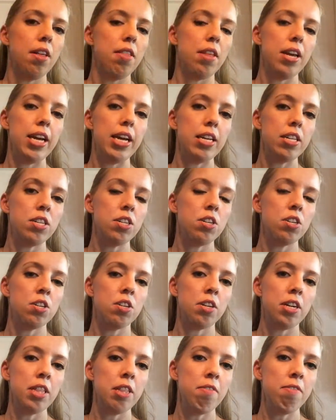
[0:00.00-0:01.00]
The answers
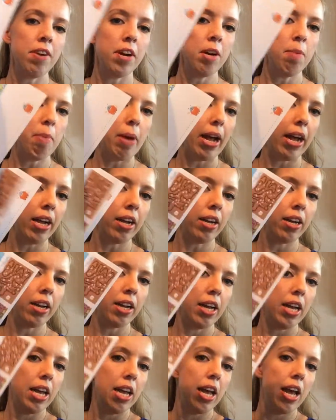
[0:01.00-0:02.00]
are in the very back
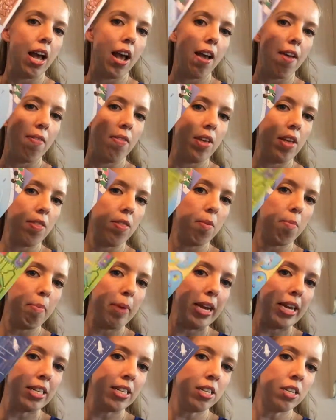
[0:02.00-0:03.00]
and then the
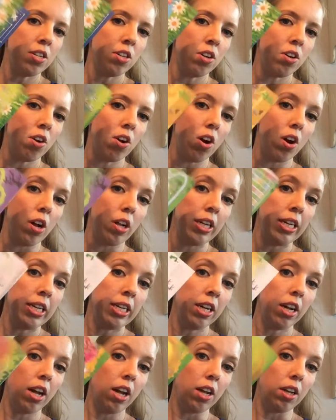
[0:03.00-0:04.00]
mazes are all in
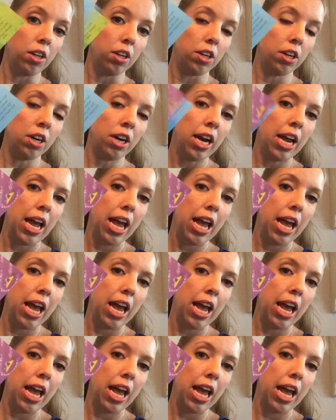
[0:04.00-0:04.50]
color.